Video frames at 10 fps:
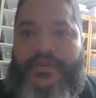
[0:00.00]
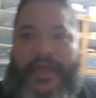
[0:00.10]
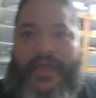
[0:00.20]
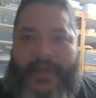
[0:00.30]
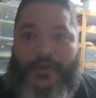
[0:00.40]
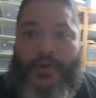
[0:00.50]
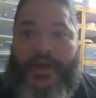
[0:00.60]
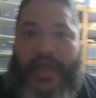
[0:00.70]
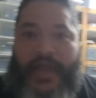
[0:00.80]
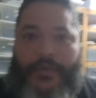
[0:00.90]
that my
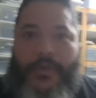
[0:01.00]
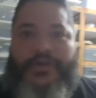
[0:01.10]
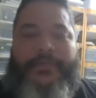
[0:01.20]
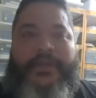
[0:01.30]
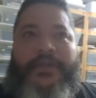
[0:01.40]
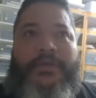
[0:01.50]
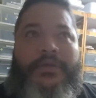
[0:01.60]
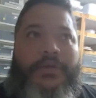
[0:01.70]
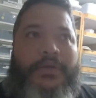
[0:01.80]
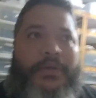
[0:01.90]
daughter had written me,
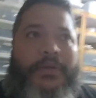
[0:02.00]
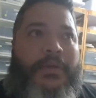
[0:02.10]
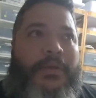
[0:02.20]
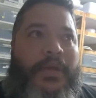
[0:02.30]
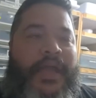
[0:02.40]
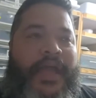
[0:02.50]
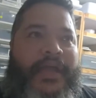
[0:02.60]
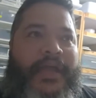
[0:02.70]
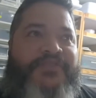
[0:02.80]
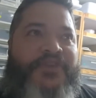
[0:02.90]

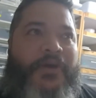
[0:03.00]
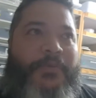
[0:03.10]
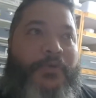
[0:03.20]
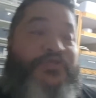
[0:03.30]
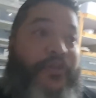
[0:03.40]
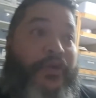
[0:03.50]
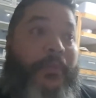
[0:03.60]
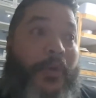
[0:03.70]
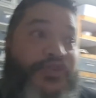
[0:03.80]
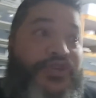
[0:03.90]
and it was very
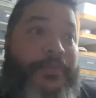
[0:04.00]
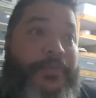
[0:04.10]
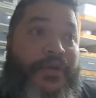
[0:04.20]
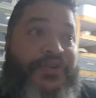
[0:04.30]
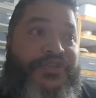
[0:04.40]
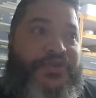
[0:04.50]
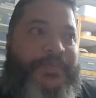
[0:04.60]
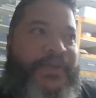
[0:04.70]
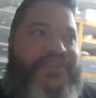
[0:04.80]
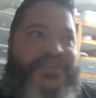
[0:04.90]
emotional because
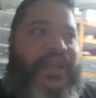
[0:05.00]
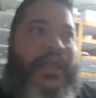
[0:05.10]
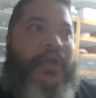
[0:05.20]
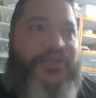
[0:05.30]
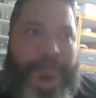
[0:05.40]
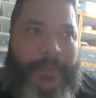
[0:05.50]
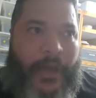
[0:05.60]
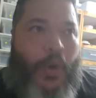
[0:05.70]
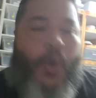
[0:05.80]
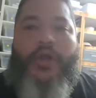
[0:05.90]
it was
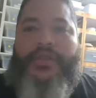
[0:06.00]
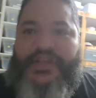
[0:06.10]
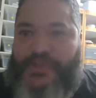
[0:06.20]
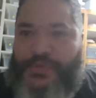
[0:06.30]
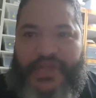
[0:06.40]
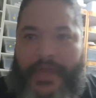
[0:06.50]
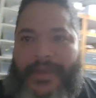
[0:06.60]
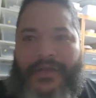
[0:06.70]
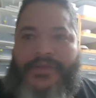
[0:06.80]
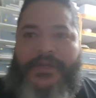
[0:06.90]
about all this. It was
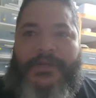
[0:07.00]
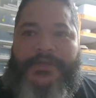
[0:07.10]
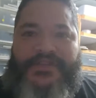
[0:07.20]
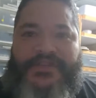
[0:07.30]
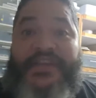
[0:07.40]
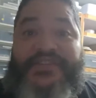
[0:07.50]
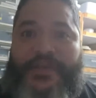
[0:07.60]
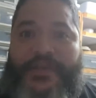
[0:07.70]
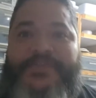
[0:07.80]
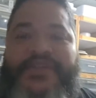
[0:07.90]
about the snakes
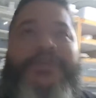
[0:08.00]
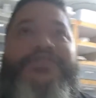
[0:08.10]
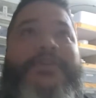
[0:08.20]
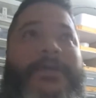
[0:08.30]
and the reptiles,